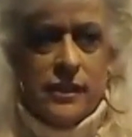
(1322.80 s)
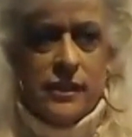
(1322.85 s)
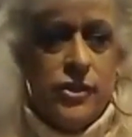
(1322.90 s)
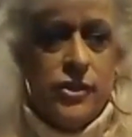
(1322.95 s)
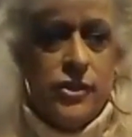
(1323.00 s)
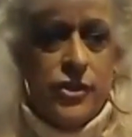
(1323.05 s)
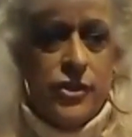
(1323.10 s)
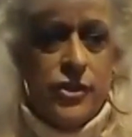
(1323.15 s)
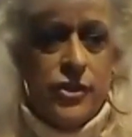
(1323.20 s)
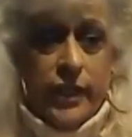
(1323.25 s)

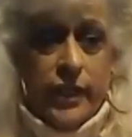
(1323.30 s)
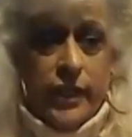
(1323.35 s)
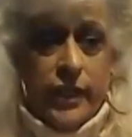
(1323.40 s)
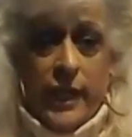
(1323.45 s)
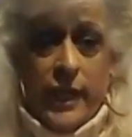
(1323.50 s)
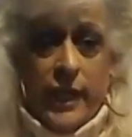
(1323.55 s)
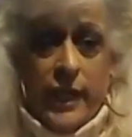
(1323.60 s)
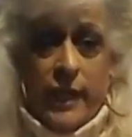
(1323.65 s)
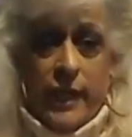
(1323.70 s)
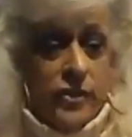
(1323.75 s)
GM makes
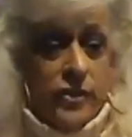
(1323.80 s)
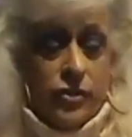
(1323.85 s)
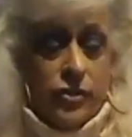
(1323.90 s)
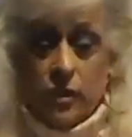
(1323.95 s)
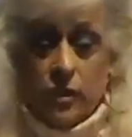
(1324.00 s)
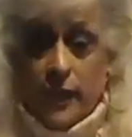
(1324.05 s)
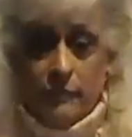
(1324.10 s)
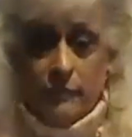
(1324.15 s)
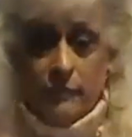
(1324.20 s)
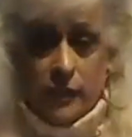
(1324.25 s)
all
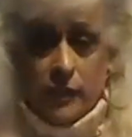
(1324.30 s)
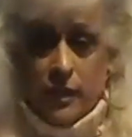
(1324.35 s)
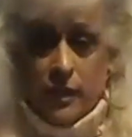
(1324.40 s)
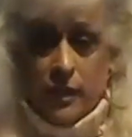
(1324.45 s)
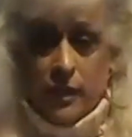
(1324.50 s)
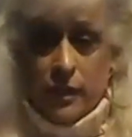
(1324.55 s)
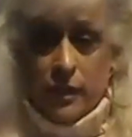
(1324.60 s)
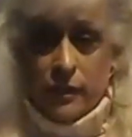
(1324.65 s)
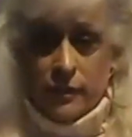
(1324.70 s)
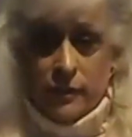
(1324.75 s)
types of cars.
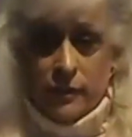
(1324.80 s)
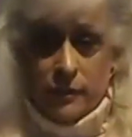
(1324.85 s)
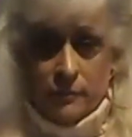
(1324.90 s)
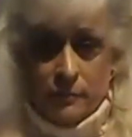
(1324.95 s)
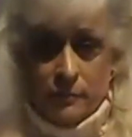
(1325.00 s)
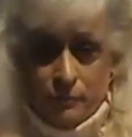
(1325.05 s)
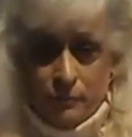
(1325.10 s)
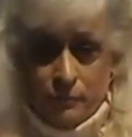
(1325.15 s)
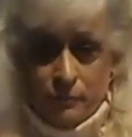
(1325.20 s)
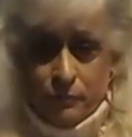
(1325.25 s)

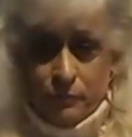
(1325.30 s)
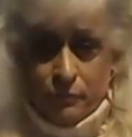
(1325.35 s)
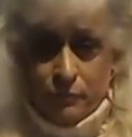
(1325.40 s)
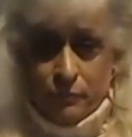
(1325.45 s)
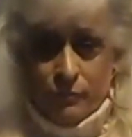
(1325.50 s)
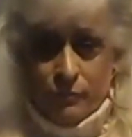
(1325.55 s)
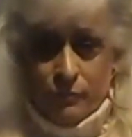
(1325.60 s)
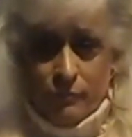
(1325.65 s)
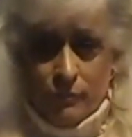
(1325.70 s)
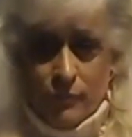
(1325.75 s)

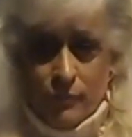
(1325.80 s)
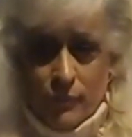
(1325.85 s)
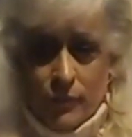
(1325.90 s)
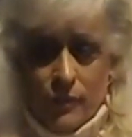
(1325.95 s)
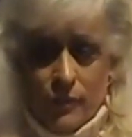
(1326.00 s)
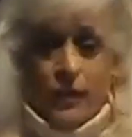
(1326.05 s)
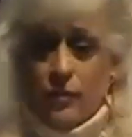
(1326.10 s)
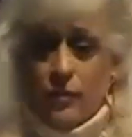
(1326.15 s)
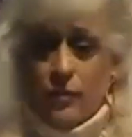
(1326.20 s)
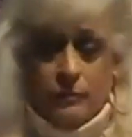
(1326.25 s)
They make
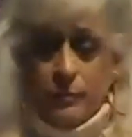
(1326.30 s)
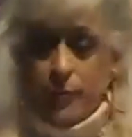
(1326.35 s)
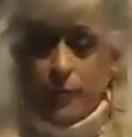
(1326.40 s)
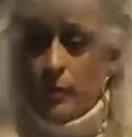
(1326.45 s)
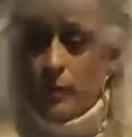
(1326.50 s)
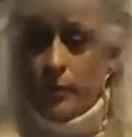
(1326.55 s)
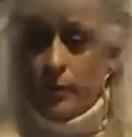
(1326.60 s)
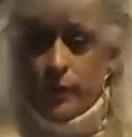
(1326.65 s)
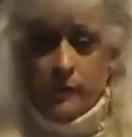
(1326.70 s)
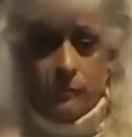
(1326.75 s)
all
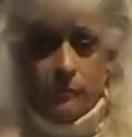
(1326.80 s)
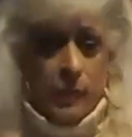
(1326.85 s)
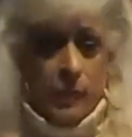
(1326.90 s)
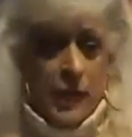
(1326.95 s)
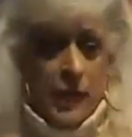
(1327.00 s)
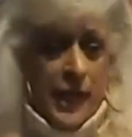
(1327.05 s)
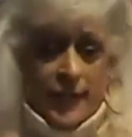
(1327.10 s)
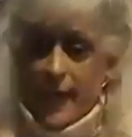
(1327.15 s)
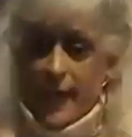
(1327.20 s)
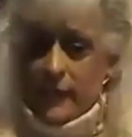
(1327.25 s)
Buicks,
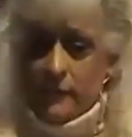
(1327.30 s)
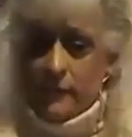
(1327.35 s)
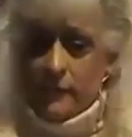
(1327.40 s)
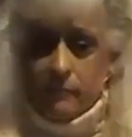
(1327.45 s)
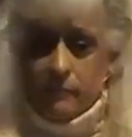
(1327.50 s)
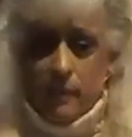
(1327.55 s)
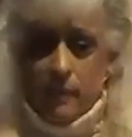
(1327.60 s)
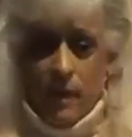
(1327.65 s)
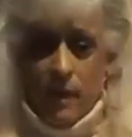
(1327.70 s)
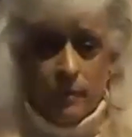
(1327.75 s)
Pontiacs,
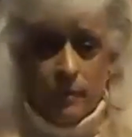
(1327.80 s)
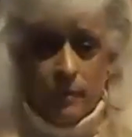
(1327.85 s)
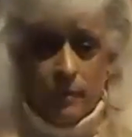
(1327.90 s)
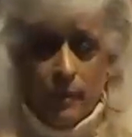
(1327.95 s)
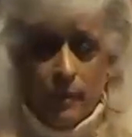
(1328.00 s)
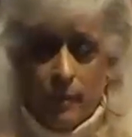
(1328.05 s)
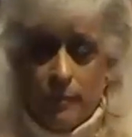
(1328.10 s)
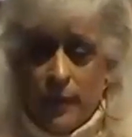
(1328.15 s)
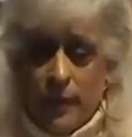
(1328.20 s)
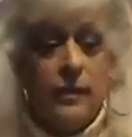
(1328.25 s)
blah blah blah
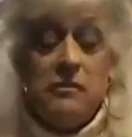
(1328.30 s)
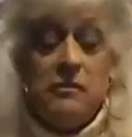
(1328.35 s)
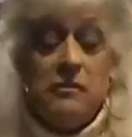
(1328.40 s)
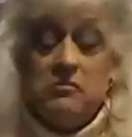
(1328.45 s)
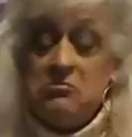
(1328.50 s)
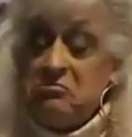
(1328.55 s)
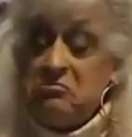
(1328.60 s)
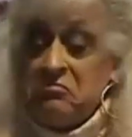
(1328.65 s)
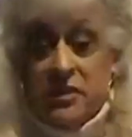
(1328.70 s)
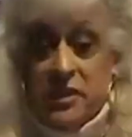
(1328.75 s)
blah
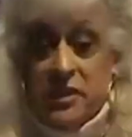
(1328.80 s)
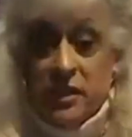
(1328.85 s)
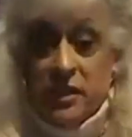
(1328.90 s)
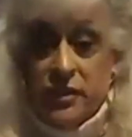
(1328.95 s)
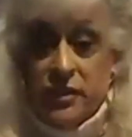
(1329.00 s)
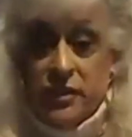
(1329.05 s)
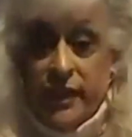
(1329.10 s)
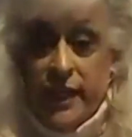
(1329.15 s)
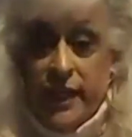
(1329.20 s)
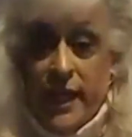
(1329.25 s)

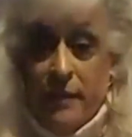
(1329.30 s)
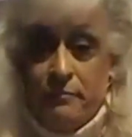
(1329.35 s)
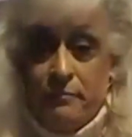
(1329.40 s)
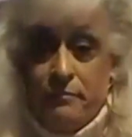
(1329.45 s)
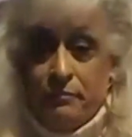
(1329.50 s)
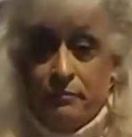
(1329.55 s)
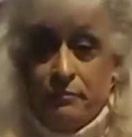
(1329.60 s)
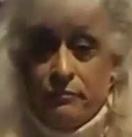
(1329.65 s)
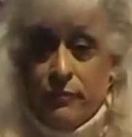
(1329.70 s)
still GM.